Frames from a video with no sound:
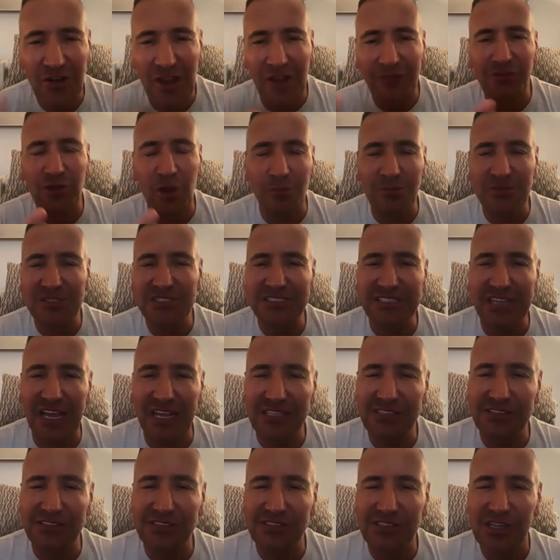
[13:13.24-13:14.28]
have common
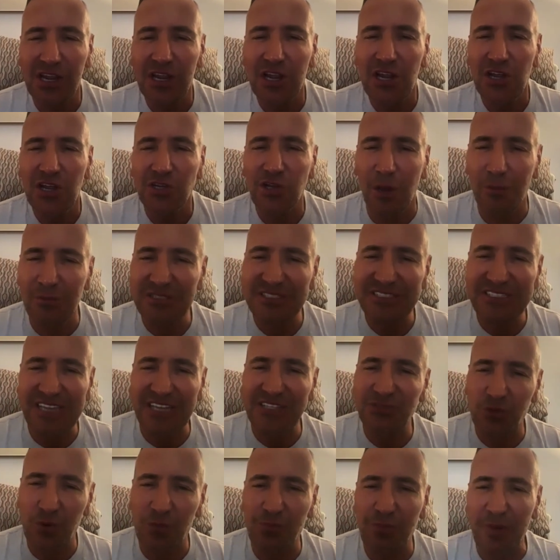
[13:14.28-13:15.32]
sense. Common
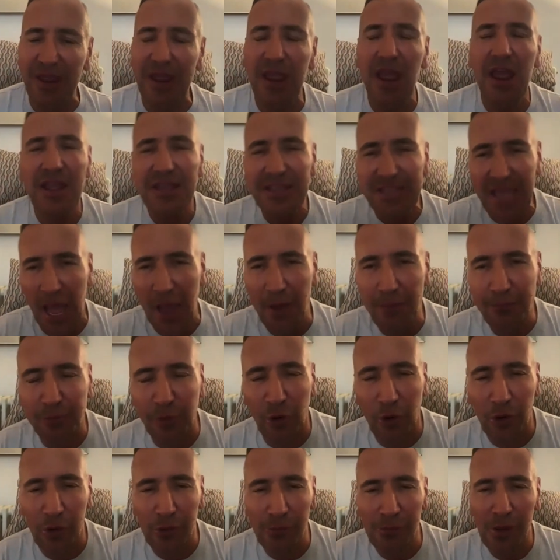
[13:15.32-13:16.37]
sense would be get a
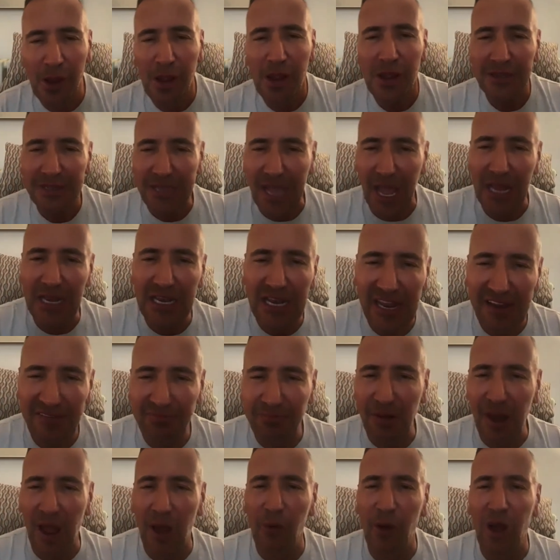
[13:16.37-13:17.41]
broom, get a leaf
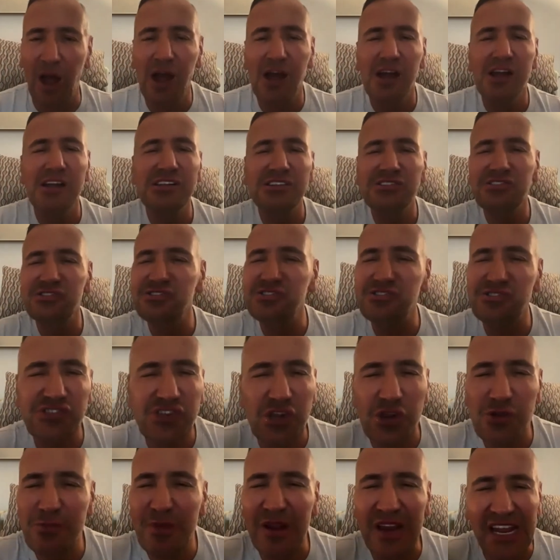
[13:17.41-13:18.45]
blower,
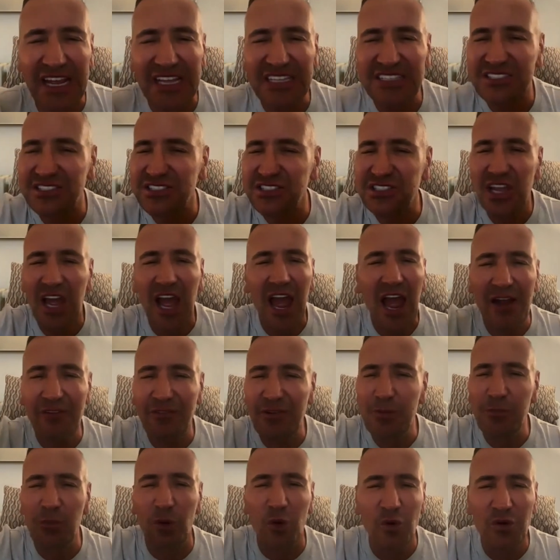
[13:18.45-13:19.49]
2 minutes
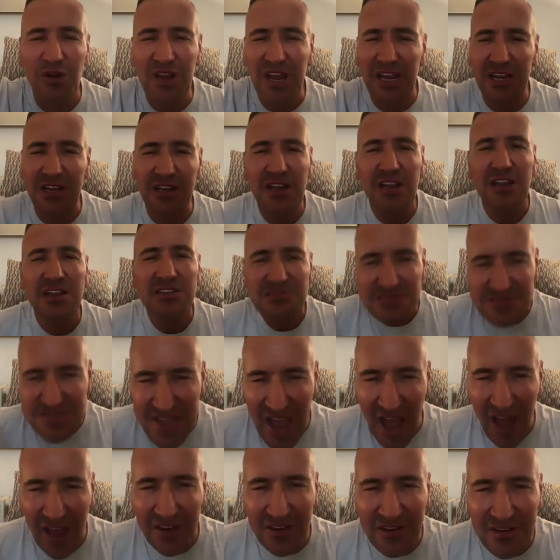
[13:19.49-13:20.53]
every morning,
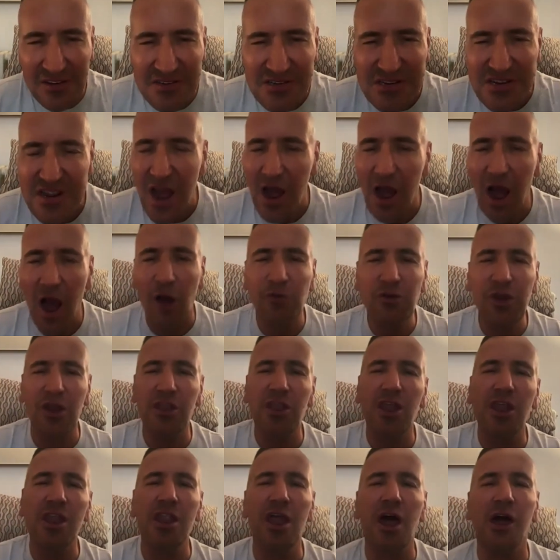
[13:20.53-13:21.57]
done. Oh
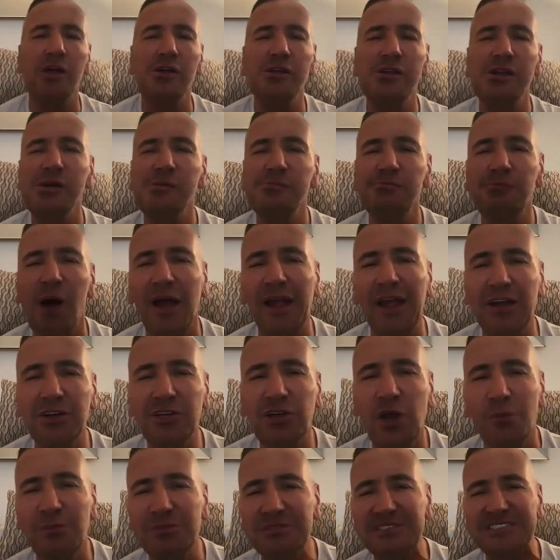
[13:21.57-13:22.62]
no. My
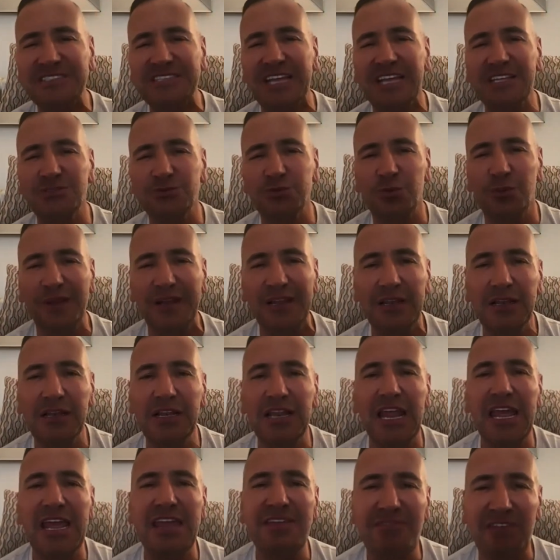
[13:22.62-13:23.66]
uncommon sense will be
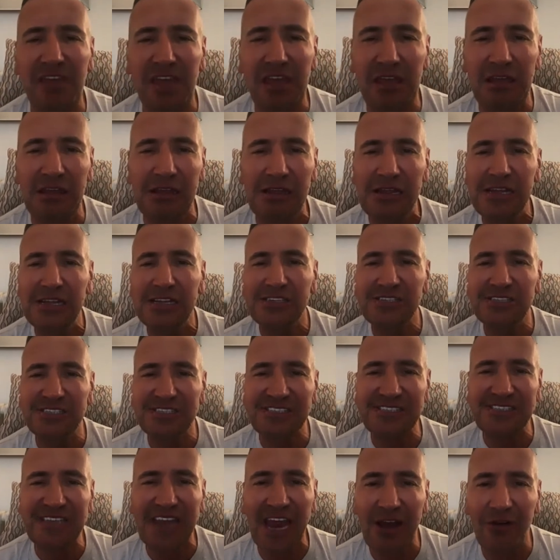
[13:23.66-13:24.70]
leave it,
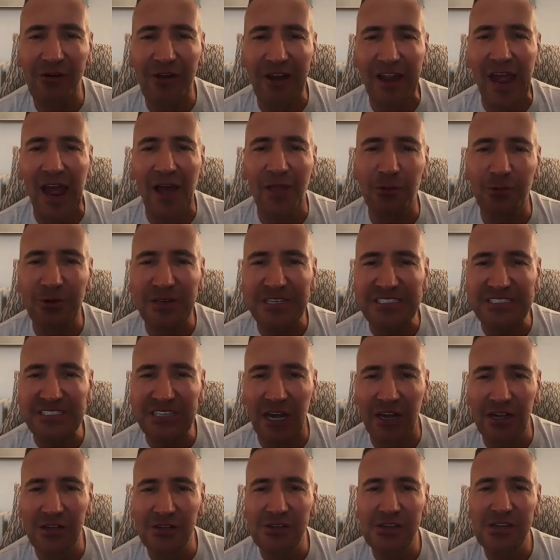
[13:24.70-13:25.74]
just stare it out the
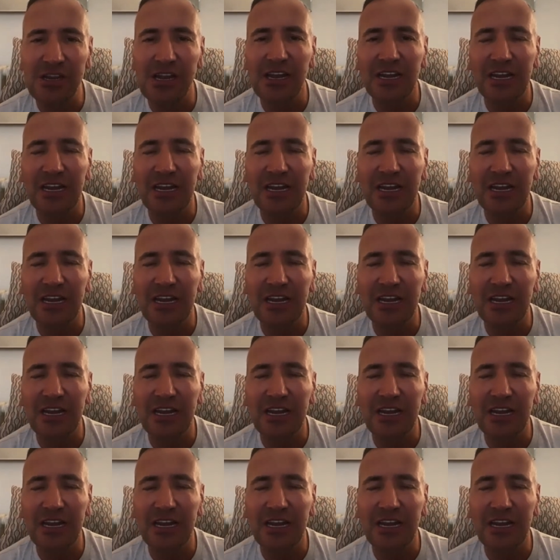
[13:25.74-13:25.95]
window,